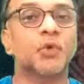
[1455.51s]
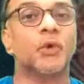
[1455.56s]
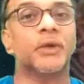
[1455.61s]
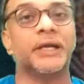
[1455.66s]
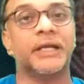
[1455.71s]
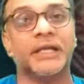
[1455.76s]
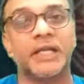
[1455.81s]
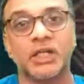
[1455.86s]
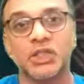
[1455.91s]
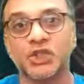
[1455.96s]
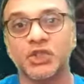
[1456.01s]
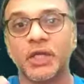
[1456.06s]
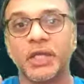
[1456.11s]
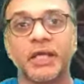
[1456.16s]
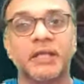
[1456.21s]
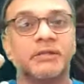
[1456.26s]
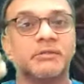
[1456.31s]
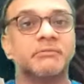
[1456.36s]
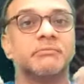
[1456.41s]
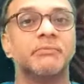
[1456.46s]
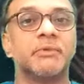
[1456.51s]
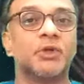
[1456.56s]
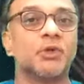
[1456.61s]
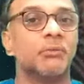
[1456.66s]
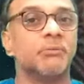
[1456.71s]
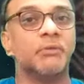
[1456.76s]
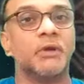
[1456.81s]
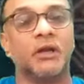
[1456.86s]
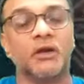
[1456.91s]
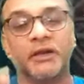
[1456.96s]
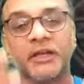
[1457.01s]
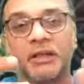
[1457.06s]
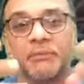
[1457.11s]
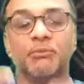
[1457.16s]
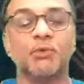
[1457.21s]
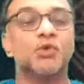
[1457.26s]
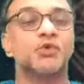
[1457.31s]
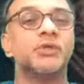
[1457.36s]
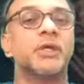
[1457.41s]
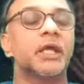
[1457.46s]
or indulging in learning
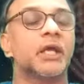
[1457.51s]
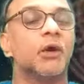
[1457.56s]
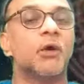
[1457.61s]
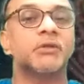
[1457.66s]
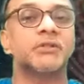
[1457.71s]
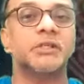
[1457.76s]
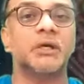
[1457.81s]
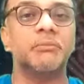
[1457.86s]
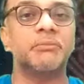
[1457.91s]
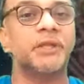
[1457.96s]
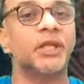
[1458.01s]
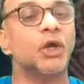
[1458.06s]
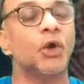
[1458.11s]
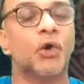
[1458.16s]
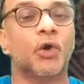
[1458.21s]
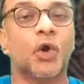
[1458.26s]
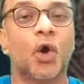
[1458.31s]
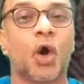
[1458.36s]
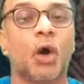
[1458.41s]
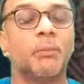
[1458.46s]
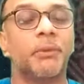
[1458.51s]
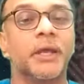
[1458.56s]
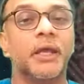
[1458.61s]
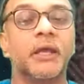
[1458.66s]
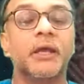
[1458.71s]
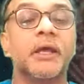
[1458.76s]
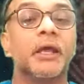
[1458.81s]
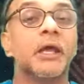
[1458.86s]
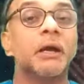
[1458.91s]
music or something, or a hobby.